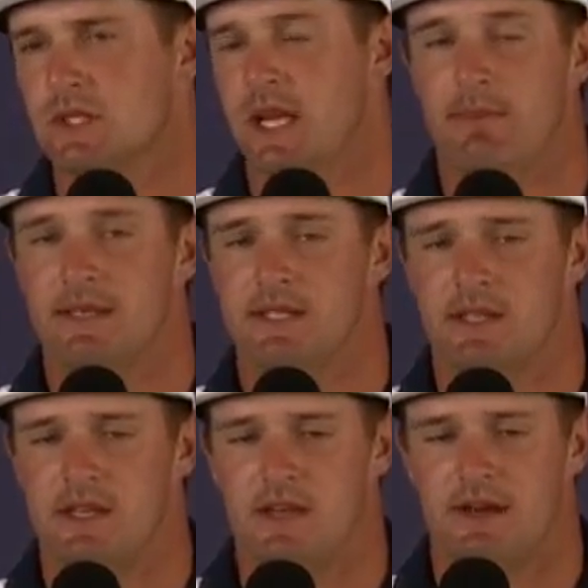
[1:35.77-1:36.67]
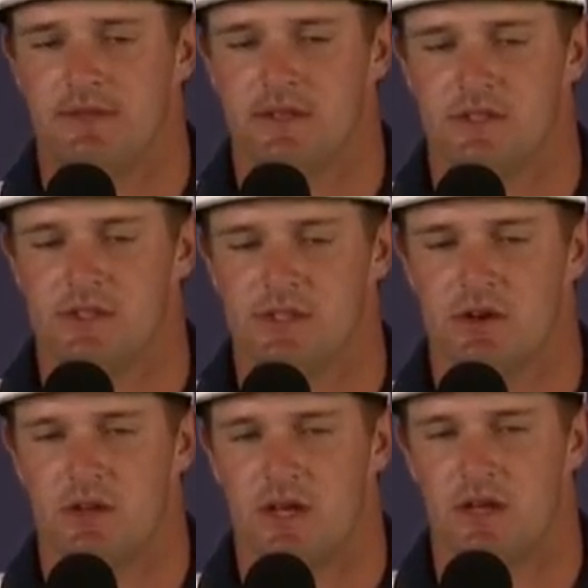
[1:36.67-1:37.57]
Yeah, mentally you have to
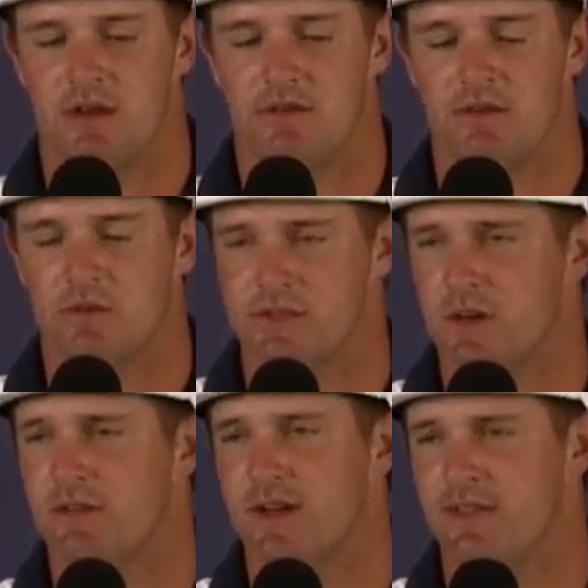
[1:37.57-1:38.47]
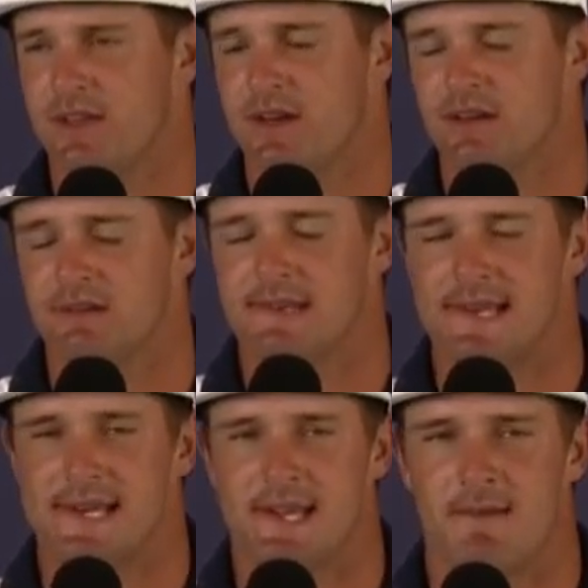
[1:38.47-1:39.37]
show a lot of resolve out there
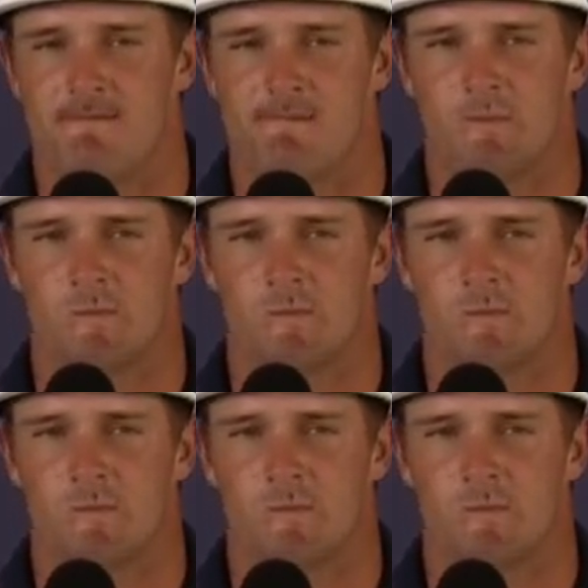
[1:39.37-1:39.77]
and